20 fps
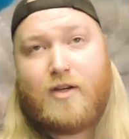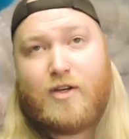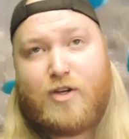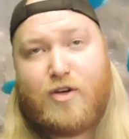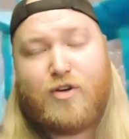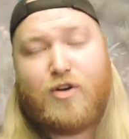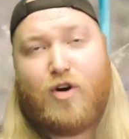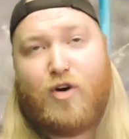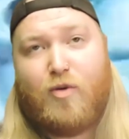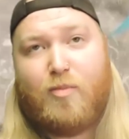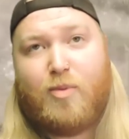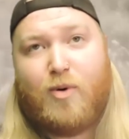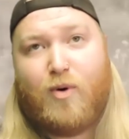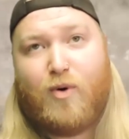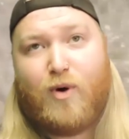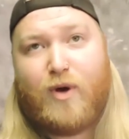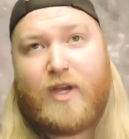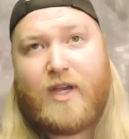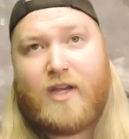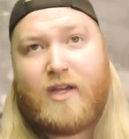good old
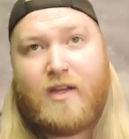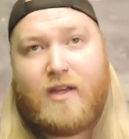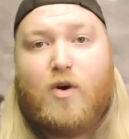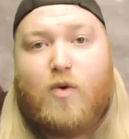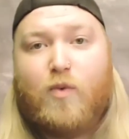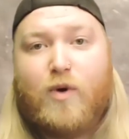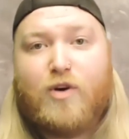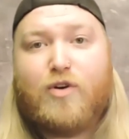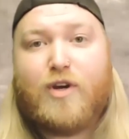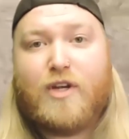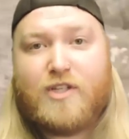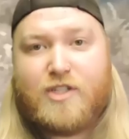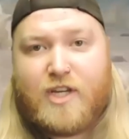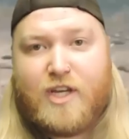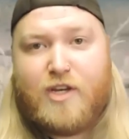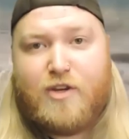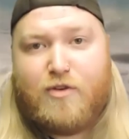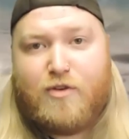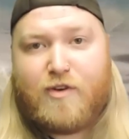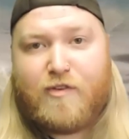boy, will
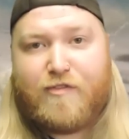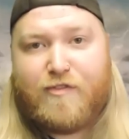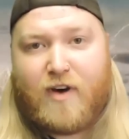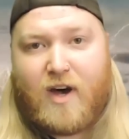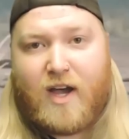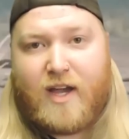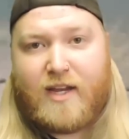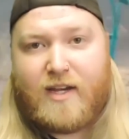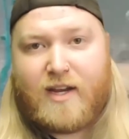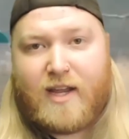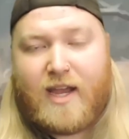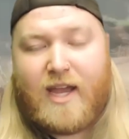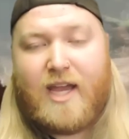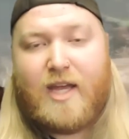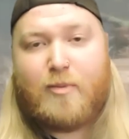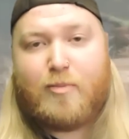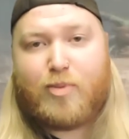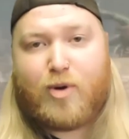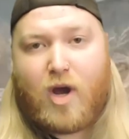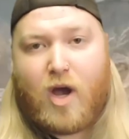continue to fight
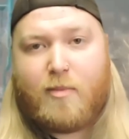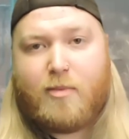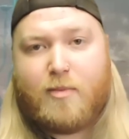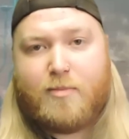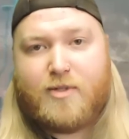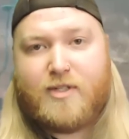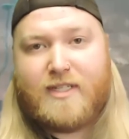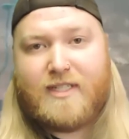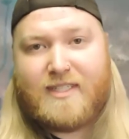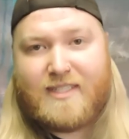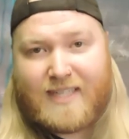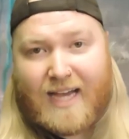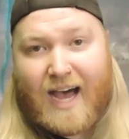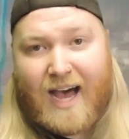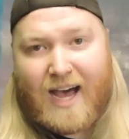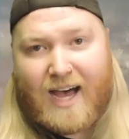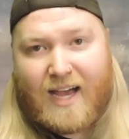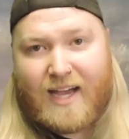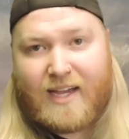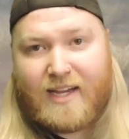and probably
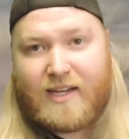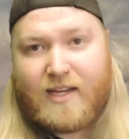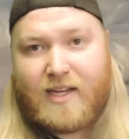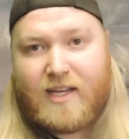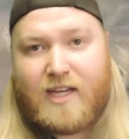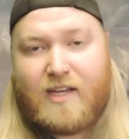die